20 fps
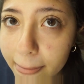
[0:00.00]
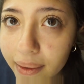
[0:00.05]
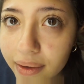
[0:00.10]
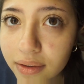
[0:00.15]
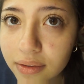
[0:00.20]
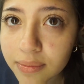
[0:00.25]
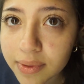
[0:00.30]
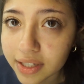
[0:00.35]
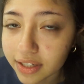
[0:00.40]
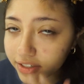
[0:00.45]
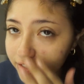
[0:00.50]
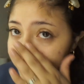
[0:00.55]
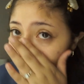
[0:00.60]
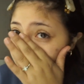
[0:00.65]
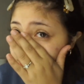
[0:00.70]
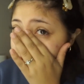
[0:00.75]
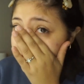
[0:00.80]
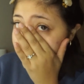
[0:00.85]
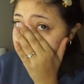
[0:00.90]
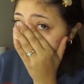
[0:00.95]
Oh my god, you
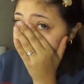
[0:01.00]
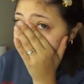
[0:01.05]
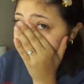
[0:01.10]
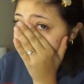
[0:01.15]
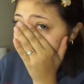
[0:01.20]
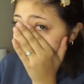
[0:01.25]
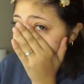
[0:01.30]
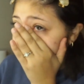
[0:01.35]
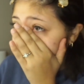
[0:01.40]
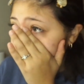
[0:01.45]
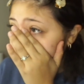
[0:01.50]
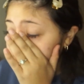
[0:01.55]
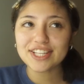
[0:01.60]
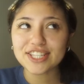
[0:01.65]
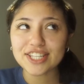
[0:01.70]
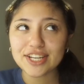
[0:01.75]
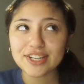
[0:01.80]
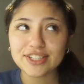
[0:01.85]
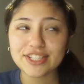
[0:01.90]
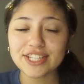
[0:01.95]
can see everything.
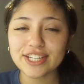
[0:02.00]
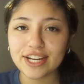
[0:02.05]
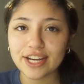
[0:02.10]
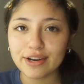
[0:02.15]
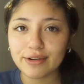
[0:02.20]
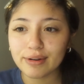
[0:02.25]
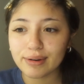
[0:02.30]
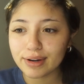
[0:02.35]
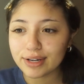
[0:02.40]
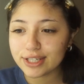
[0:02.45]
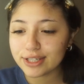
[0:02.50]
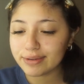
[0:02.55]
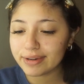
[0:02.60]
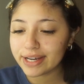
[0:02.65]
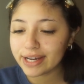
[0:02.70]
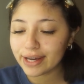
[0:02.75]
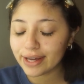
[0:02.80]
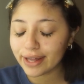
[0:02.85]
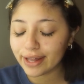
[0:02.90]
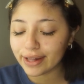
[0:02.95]
So today we're
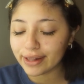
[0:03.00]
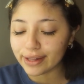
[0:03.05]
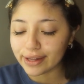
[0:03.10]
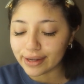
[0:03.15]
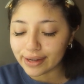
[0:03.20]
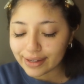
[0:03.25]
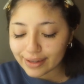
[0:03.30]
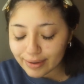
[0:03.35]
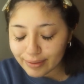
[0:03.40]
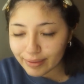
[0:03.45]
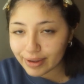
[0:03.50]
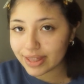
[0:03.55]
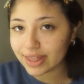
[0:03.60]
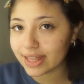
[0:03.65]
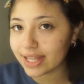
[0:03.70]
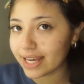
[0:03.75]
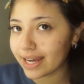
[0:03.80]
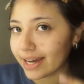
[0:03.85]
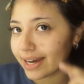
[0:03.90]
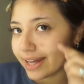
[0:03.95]
doing a look with
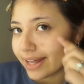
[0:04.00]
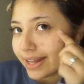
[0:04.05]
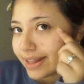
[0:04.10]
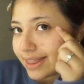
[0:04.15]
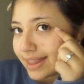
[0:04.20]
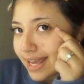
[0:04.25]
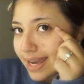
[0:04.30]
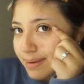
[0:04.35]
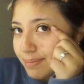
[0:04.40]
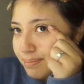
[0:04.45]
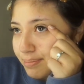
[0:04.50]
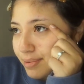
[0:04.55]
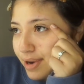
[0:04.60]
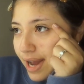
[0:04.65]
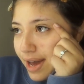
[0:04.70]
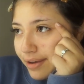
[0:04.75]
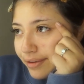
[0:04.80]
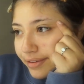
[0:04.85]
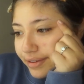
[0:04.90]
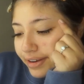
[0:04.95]
like a light
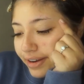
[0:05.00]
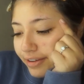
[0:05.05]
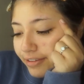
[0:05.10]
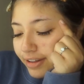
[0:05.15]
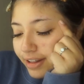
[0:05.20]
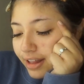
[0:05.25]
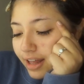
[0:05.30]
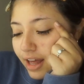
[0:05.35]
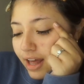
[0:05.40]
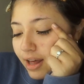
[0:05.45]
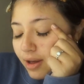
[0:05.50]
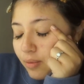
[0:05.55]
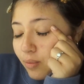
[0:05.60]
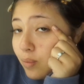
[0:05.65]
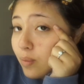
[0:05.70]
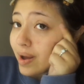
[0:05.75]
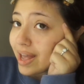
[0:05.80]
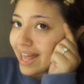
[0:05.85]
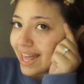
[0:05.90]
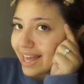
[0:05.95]
brown uh,
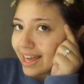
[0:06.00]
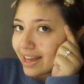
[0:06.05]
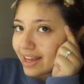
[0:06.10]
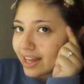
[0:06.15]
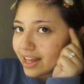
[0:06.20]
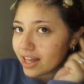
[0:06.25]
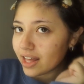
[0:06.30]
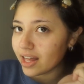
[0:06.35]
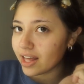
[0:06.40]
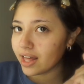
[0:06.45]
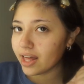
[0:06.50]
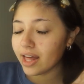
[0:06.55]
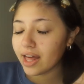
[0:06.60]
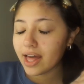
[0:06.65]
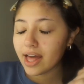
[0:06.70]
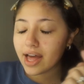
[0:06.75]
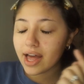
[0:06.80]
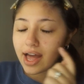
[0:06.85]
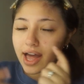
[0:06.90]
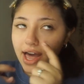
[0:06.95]
wing,
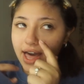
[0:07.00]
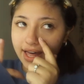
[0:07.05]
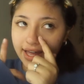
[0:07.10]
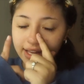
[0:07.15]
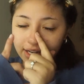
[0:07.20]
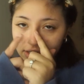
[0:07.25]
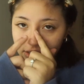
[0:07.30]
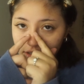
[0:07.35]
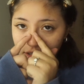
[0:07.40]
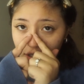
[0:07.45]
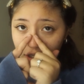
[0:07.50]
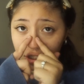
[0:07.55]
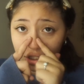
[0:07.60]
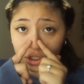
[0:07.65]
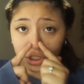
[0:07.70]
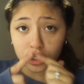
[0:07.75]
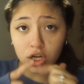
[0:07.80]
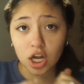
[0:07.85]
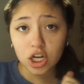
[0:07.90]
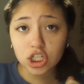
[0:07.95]
and a
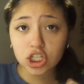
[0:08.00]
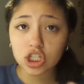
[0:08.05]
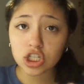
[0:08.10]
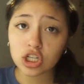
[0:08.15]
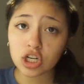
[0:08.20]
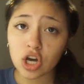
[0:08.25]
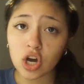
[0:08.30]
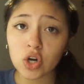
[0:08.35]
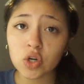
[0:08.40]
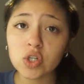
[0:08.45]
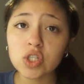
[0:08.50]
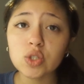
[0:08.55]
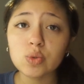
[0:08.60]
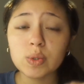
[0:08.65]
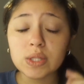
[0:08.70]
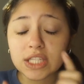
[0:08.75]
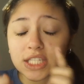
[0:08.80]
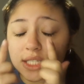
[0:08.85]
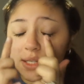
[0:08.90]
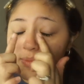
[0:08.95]
snatched nose
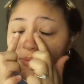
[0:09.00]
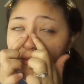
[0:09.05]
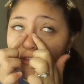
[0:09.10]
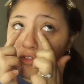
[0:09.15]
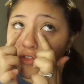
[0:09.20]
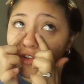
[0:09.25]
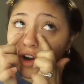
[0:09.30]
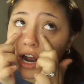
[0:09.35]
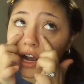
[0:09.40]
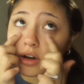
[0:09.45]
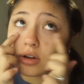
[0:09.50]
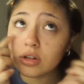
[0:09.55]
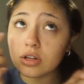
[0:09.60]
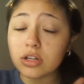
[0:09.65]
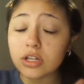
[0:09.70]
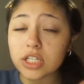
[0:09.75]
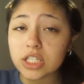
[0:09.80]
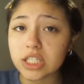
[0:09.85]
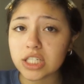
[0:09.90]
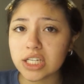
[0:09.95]
with some
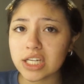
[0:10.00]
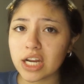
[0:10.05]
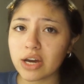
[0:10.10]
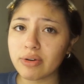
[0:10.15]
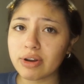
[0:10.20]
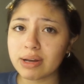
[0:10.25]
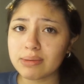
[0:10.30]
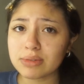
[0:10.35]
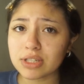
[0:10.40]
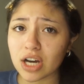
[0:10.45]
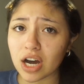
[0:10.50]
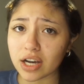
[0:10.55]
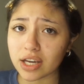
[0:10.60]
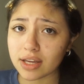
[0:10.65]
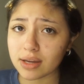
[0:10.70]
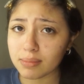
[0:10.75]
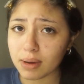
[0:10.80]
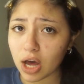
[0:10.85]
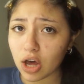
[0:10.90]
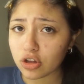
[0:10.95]
freckles. You know what I'm
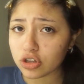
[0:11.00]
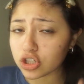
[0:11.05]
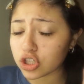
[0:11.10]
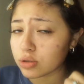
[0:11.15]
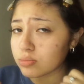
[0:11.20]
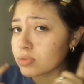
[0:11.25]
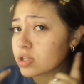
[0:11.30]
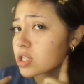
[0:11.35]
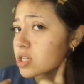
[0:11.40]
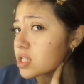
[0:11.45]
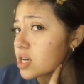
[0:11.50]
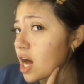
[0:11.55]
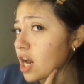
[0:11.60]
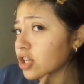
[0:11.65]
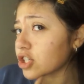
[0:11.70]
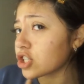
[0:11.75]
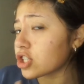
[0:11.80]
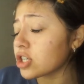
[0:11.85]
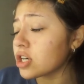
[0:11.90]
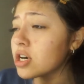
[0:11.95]
talking about? Some
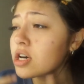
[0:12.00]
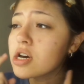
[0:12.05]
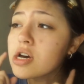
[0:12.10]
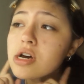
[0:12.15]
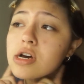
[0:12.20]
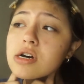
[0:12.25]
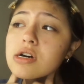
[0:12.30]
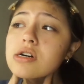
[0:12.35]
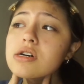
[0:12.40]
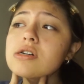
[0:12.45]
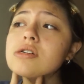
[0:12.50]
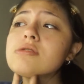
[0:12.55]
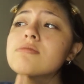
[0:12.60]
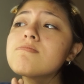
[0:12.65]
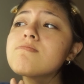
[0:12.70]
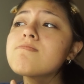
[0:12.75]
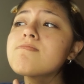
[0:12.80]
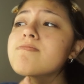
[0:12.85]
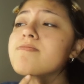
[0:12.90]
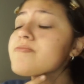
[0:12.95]
snatched,
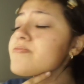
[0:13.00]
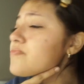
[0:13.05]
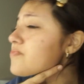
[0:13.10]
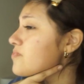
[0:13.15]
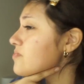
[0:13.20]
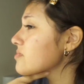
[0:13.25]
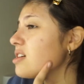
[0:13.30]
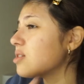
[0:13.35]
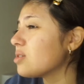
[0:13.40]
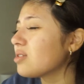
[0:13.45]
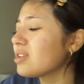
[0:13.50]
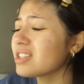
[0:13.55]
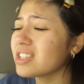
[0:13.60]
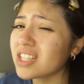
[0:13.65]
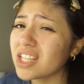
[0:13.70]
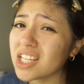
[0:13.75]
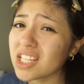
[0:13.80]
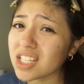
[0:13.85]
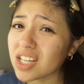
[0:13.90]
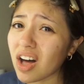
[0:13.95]
um, what's
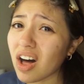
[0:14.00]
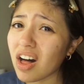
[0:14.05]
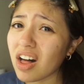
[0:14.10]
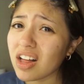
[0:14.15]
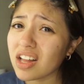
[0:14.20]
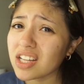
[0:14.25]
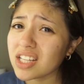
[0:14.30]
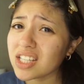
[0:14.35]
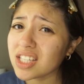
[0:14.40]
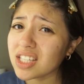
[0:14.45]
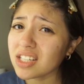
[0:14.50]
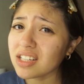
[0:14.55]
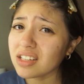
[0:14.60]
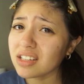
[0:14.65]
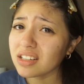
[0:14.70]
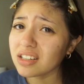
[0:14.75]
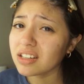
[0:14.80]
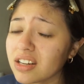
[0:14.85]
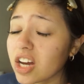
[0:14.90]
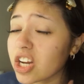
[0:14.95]
this called?
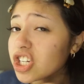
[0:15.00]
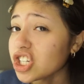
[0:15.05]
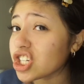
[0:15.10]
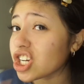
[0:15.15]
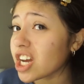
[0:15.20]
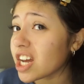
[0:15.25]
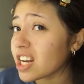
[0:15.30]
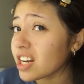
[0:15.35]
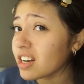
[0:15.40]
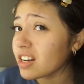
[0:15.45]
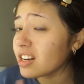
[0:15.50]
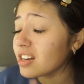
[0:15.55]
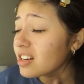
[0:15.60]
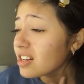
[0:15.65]
A chin?